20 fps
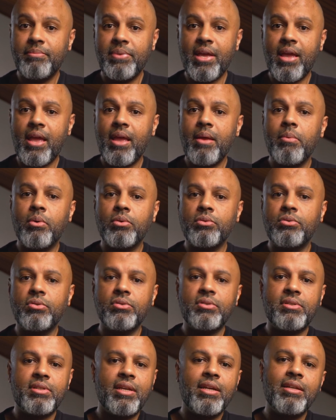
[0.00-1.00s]
be able
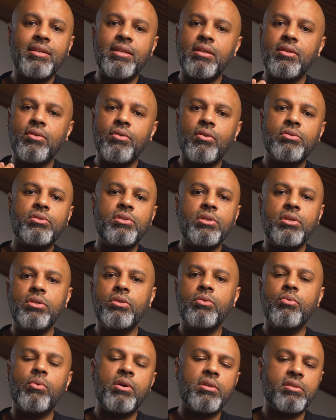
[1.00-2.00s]
to sing the notes
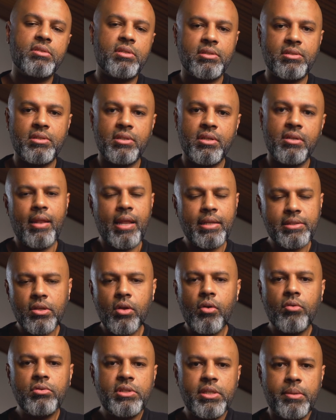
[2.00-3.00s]
you wanted. Let's
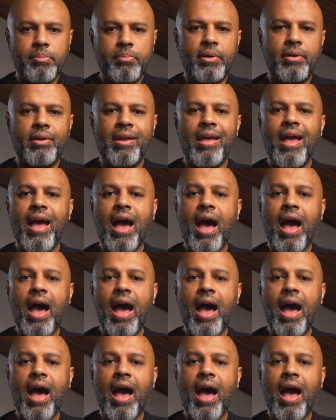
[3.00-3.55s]
go deeper.